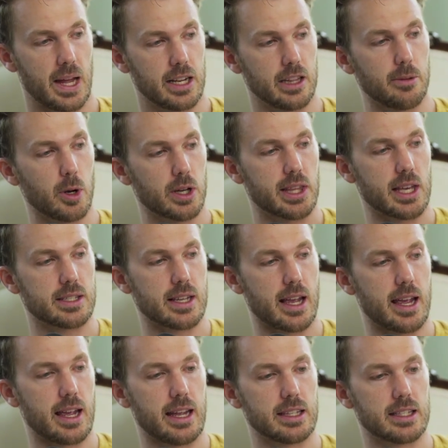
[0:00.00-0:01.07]
And in the book they
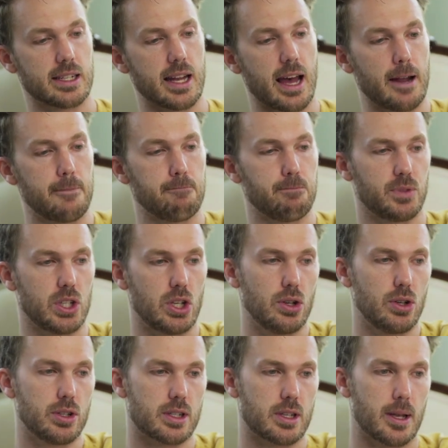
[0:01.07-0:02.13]
say instead
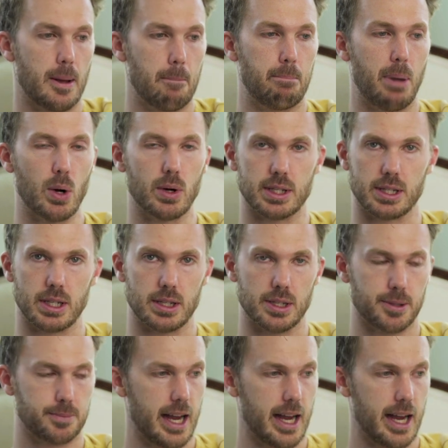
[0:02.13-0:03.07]
use bonuses.